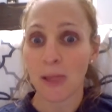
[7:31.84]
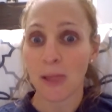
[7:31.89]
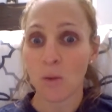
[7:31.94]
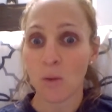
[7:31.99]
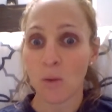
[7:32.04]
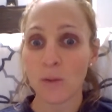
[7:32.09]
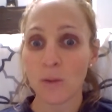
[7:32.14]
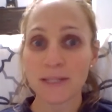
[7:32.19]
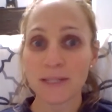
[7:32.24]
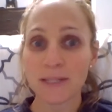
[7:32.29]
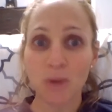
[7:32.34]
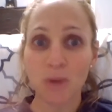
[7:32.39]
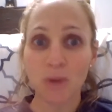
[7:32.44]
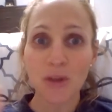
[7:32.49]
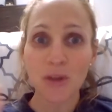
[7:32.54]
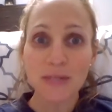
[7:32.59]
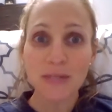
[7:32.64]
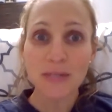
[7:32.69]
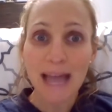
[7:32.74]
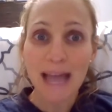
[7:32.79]
What are
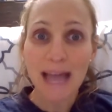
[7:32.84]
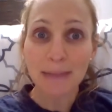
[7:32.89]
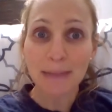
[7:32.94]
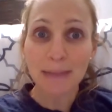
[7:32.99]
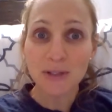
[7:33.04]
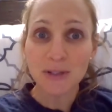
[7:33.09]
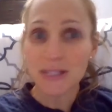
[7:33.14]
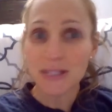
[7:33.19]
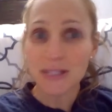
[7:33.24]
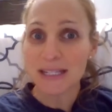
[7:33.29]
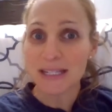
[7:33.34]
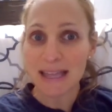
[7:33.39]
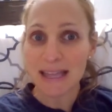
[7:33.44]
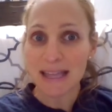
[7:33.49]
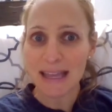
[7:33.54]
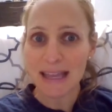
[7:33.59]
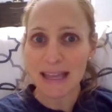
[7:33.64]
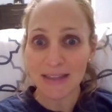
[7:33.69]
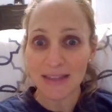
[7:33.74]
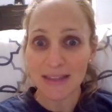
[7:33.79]
those capsules in his
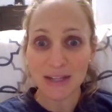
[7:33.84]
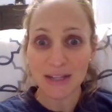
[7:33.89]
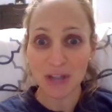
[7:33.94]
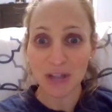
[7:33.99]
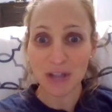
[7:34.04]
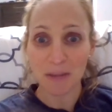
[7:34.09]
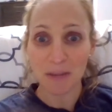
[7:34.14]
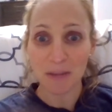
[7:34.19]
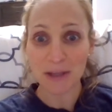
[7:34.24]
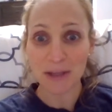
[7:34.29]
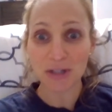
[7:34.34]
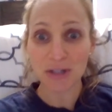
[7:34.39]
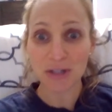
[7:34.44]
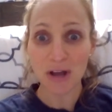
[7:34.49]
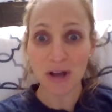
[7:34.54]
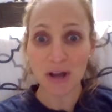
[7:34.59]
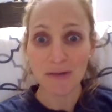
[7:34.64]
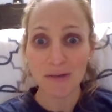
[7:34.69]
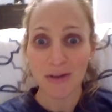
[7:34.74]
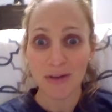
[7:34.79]
hand that he took a picture
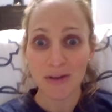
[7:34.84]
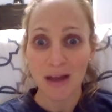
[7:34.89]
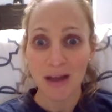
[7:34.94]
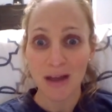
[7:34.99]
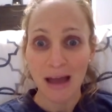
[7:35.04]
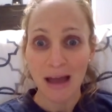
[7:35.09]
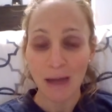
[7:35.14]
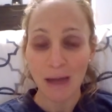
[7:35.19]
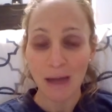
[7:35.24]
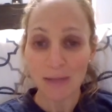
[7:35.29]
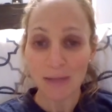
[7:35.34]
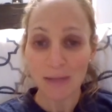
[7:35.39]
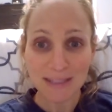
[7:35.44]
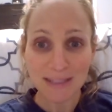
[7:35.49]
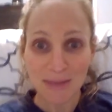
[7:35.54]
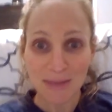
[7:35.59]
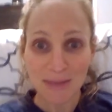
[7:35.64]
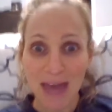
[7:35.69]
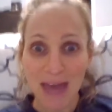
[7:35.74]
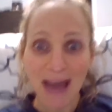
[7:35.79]
of? I want some
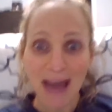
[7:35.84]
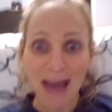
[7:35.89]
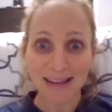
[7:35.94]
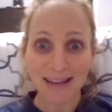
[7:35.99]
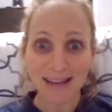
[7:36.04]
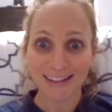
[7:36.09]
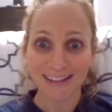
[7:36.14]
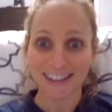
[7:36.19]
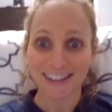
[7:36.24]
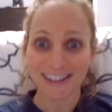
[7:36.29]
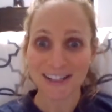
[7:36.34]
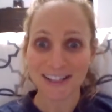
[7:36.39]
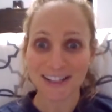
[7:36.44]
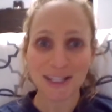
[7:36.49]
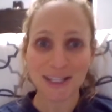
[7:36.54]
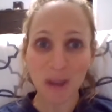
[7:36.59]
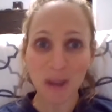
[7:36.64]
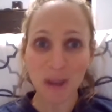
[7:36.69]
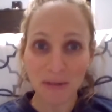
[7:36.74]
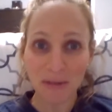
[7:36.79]
of that, because
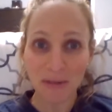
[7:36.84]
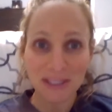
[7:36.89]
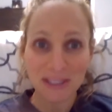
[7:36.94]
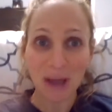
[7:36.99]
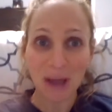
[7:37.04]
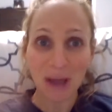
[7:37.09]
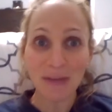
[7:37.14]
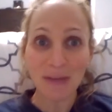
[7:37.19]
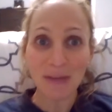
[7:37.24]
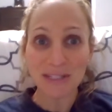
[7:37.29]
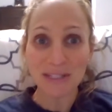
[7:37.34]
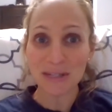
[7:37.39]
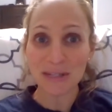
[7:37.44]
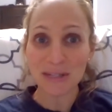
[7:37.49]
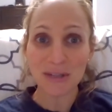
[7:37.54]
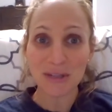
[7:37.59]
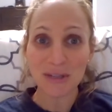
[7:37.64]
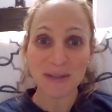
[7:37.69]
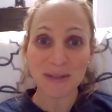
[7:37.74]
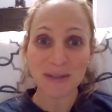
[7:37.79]
he obviously
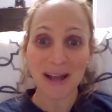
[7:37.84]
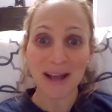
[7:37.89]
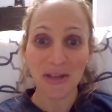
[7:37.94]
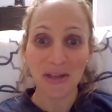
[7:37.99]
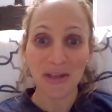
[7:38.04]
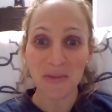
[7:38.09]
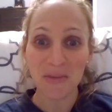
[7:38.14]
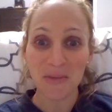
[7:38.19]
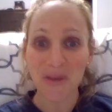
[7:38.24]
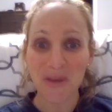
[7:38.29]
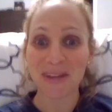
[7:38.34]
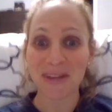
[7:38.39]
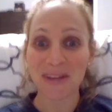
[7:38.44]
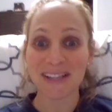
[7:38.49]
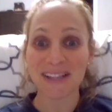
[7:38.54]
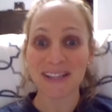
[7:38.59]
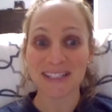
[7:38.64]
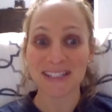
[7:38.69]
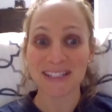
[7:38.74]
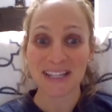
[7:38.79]
knows about health and
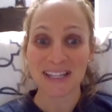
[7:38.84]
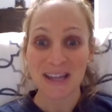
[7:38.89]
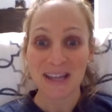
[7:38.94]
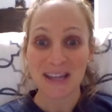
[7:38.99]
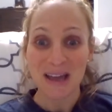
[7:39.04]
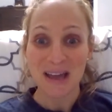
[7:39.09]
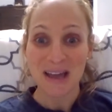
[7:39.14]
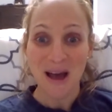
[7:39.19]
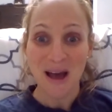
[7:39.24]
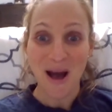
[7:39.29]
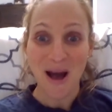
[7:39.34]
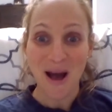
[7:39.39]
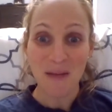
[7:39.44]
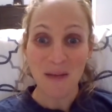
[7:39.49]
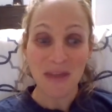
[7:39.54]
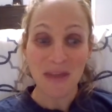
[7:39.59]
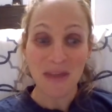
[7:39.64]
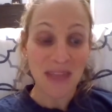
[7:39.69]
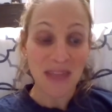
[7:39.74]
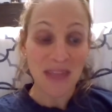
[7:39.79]
wellness.
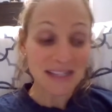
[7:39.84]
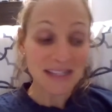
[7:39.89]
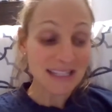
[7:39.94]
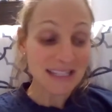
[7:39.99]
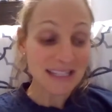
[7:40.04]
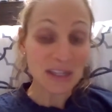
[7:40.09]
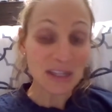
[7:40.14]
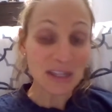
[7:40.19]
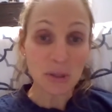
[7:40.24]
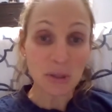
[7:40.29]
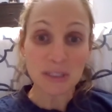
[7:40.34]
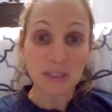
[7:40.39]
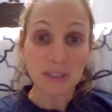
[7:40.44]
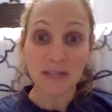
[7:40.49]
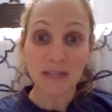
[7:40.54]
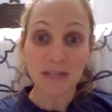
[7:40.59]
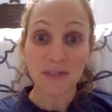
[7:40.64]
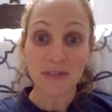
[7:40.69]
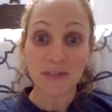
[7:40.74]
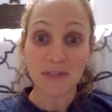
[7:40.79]
And that's like the little
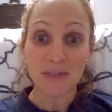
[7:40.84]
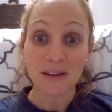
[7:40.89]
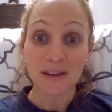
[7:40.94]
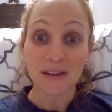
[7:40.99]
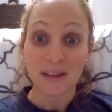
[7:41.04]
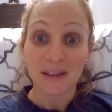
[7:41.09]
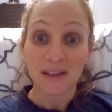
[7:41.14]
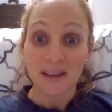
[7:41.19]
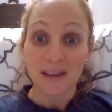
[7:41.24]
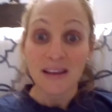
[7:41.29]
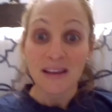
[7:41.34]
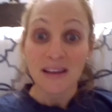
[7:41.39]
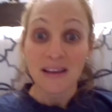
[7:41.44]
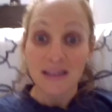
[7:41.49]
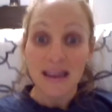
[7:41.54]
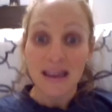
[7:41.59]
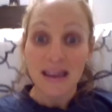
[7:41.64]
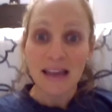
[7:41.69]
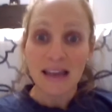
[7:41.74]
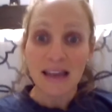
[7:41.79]
stuff that,
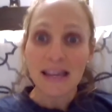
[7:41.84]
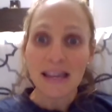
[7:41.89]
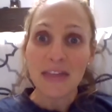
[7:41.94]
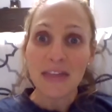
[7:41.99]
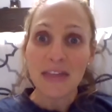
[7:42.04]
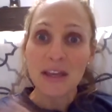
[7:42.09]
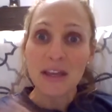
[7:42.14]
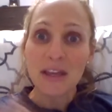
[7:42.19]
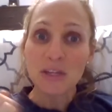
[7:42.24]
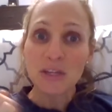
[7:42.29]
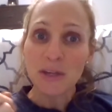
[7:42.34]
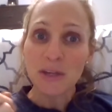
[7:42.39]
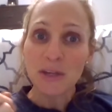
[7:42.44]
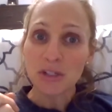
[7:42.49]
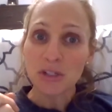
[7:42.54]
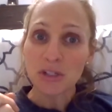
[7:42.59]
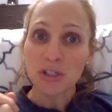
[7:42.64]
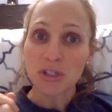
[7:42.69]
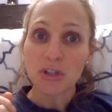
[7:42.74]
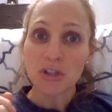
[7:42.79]
like I think
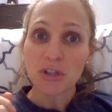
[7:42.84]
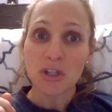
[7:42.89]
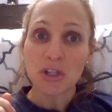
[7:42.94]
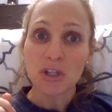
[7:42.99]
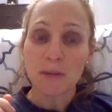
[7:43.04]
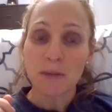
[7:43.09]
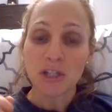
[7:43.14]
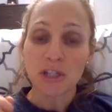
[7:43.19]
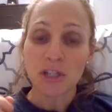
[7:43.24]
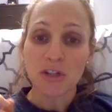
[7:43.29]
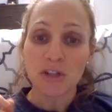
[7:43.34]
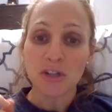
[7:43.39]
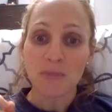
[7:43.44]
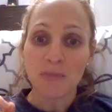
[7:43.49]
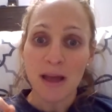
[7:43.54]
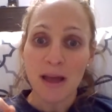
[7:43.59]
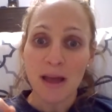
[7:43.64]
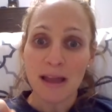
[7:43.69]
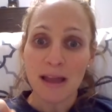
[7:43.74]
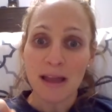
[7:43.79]
Rachel showed you the picture of
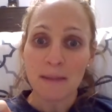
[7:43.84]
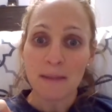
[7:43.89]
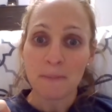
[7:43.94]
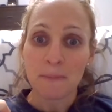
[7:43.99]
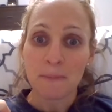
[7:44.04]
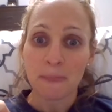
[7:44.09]
my